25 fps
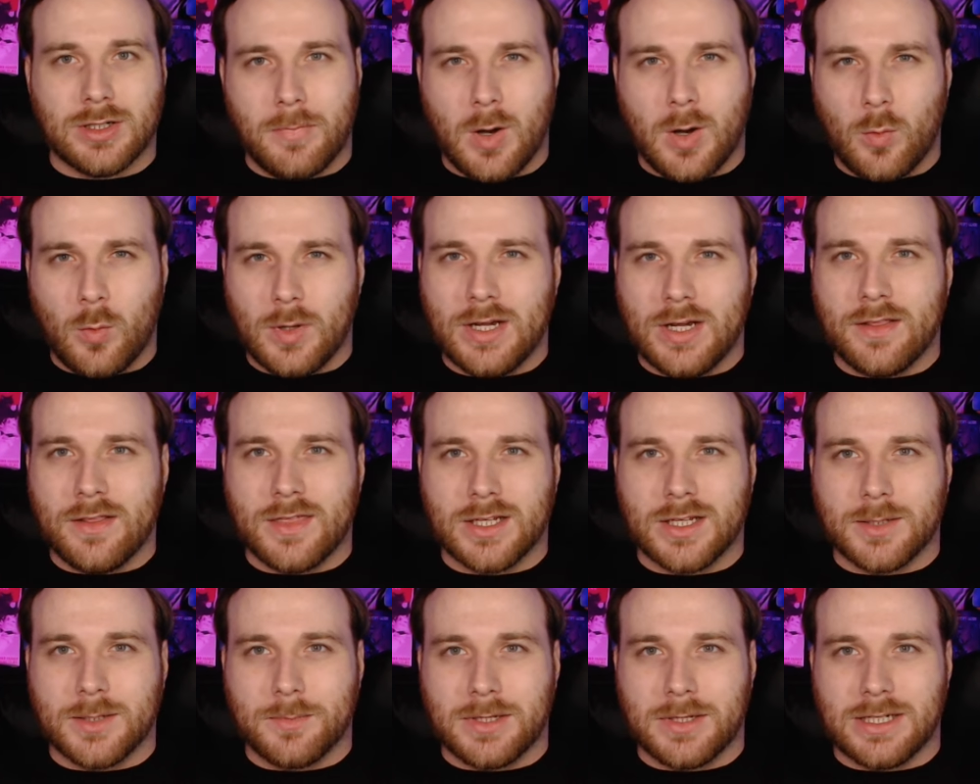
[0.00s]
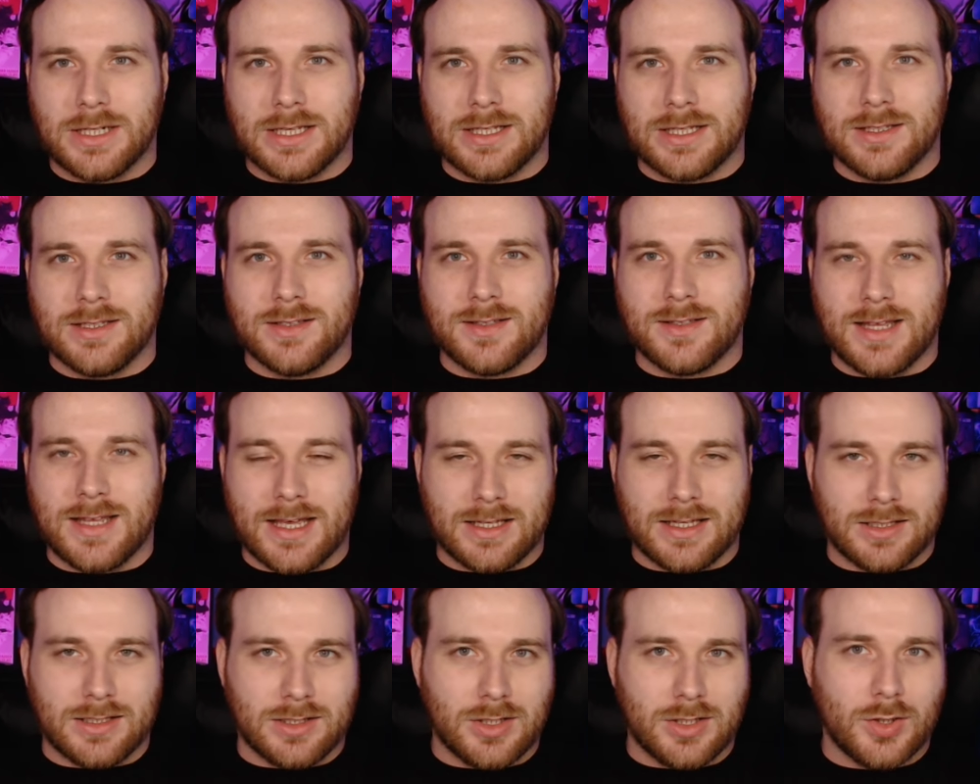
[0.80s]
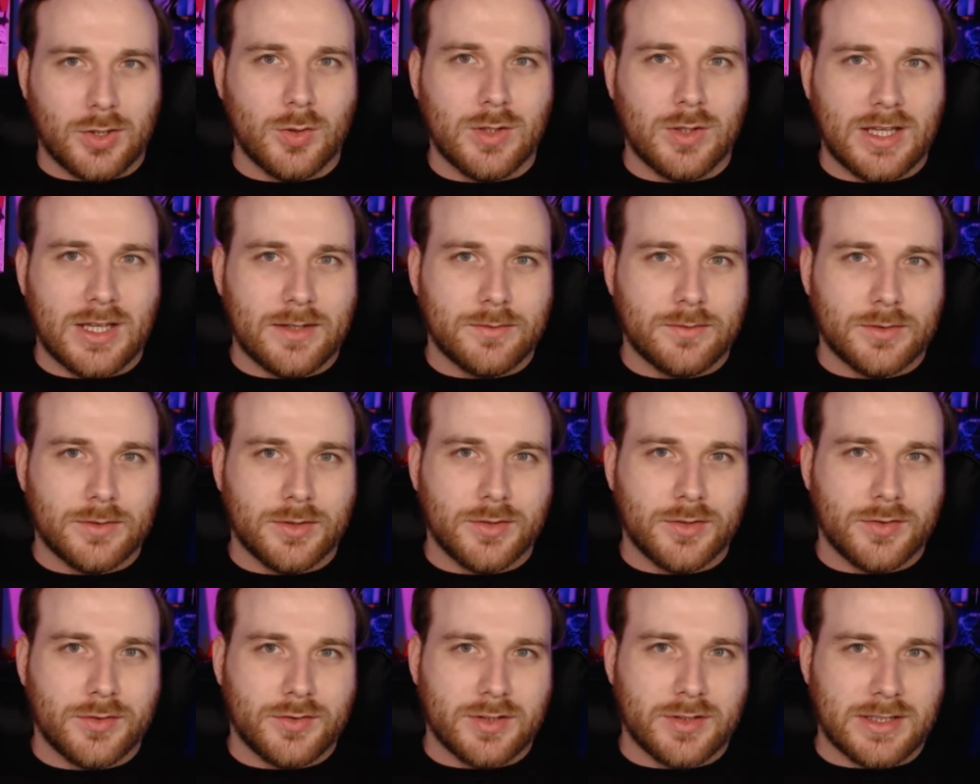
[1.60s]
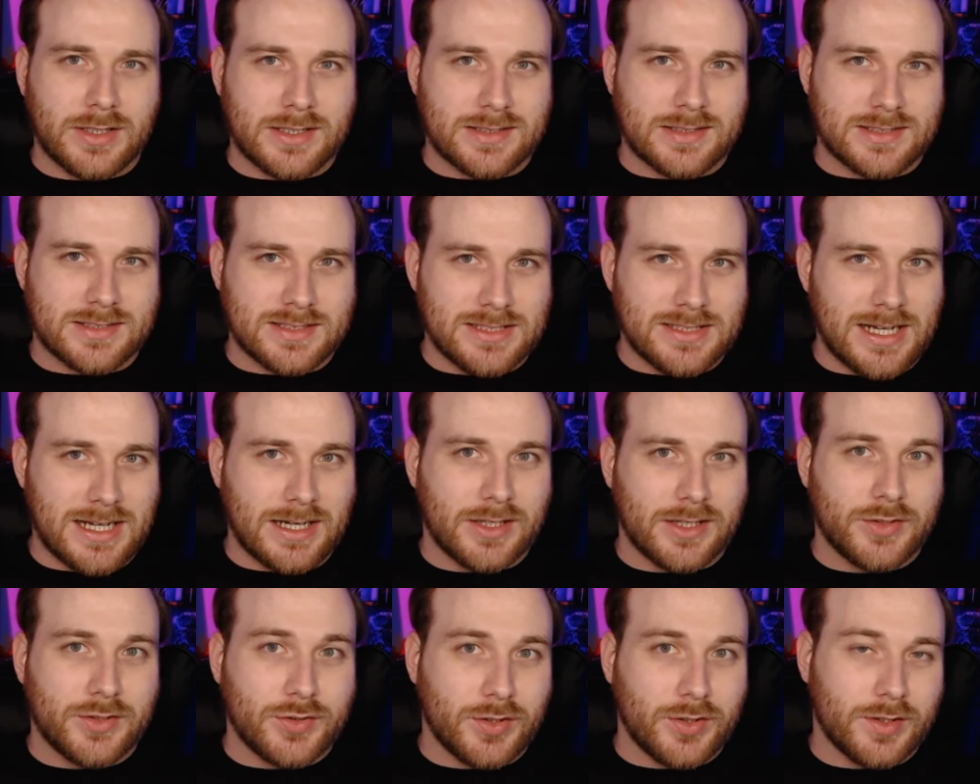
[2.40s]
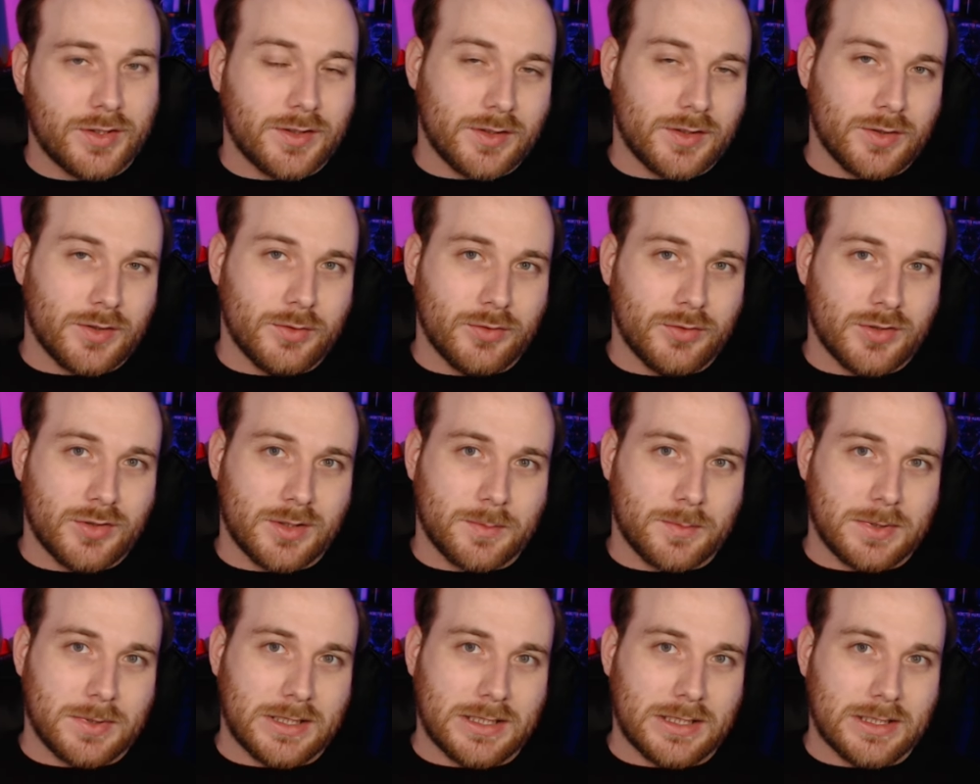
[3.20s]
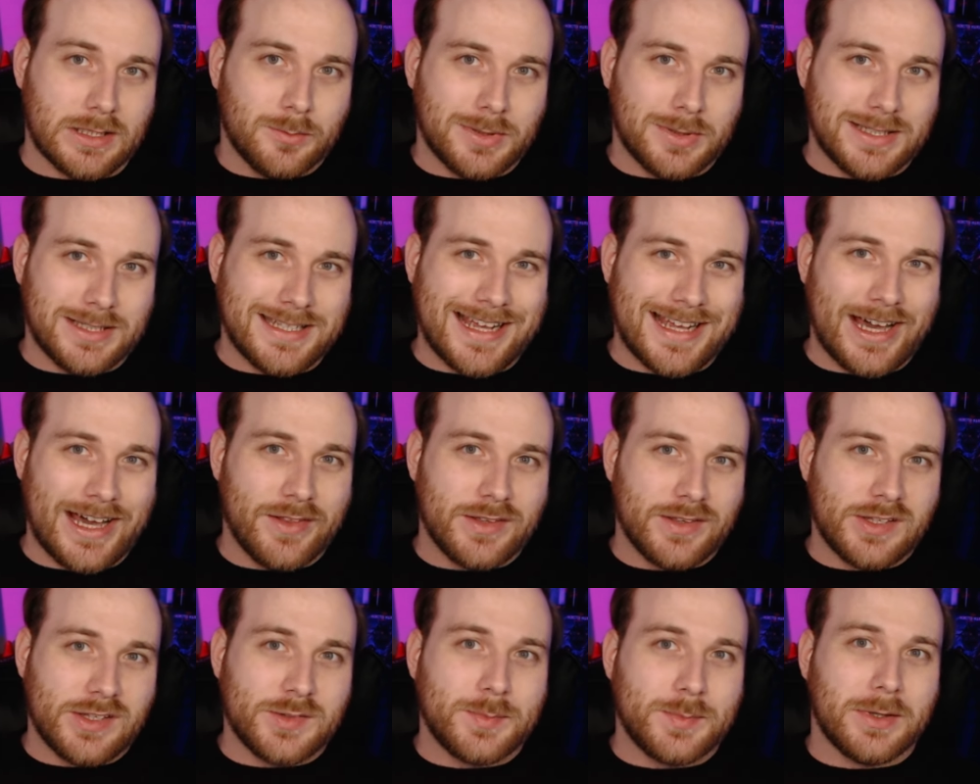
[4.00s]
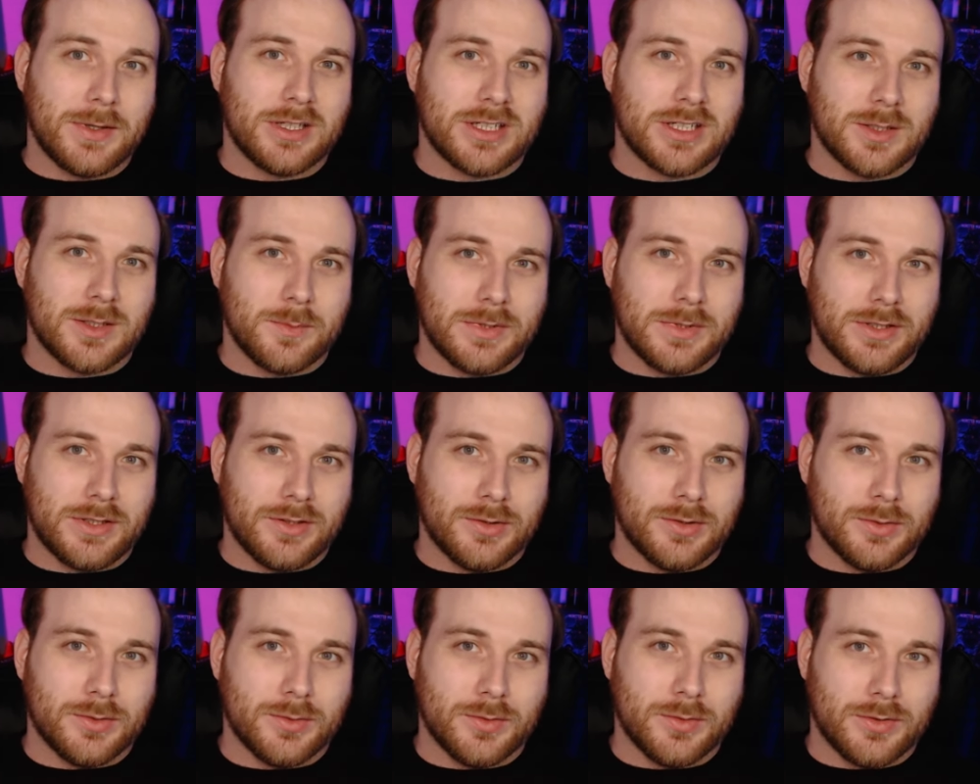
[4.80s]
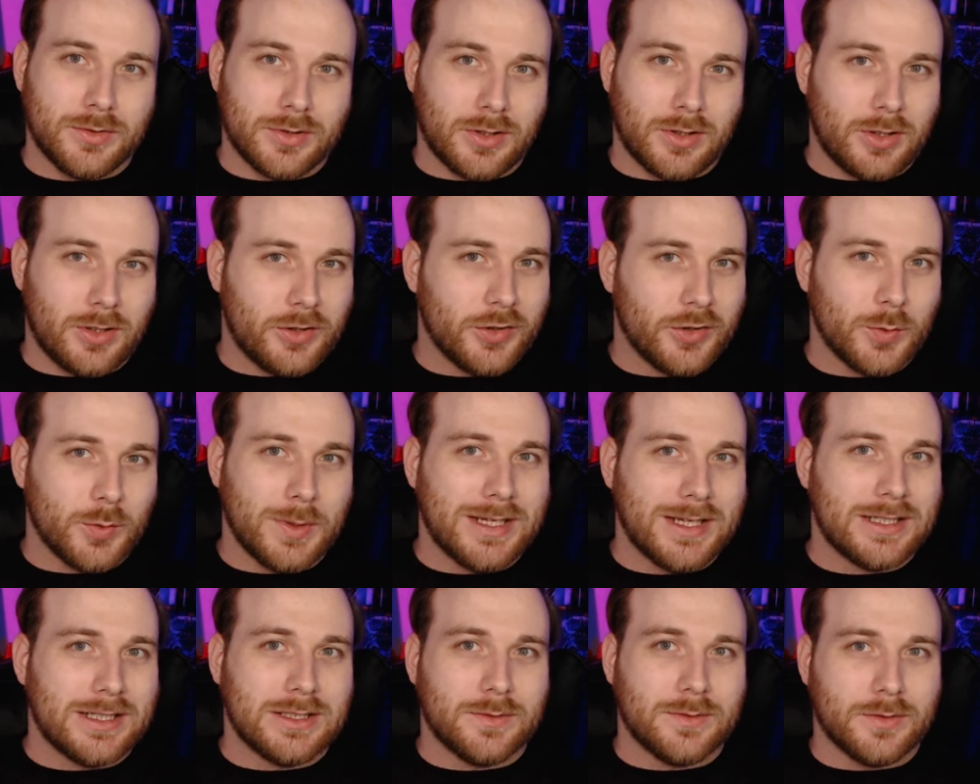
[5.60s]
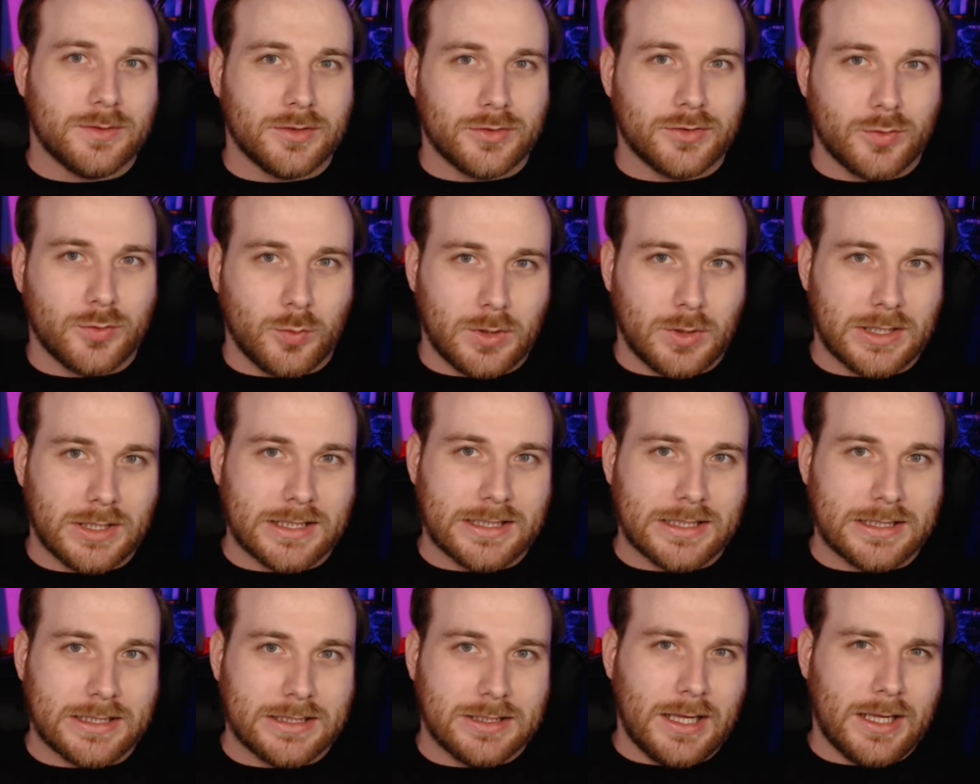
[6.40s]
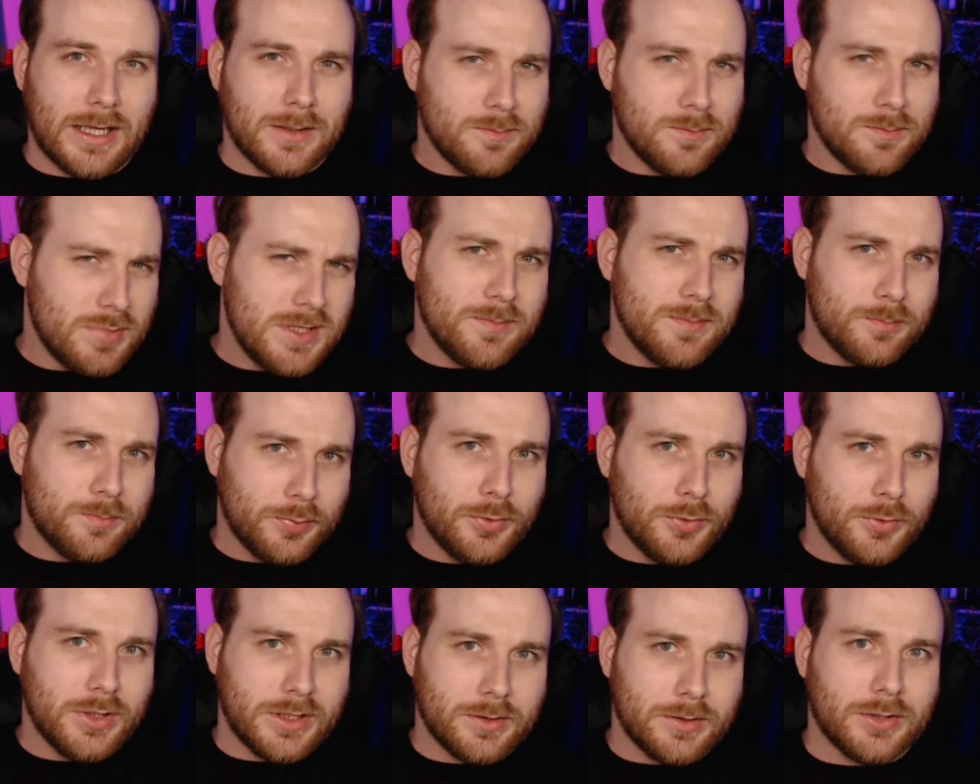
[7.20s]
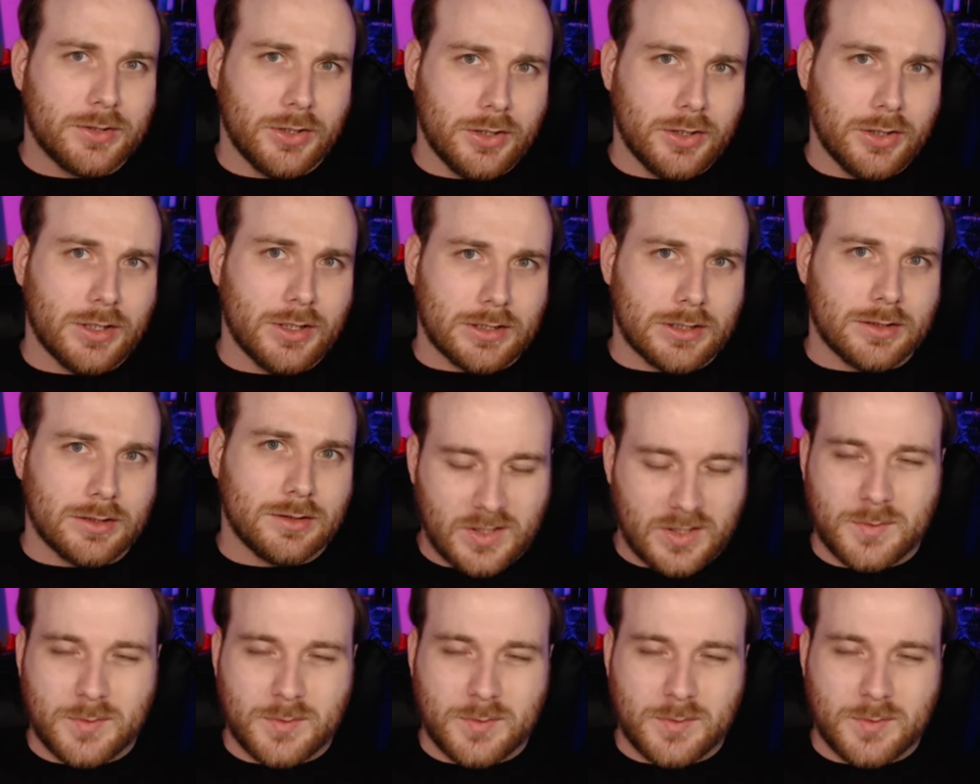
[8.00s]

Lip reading: a way to think about it is at low levels, it's not as good as it used to be, but now this spell can be used all the way to level 20 and be pretty good,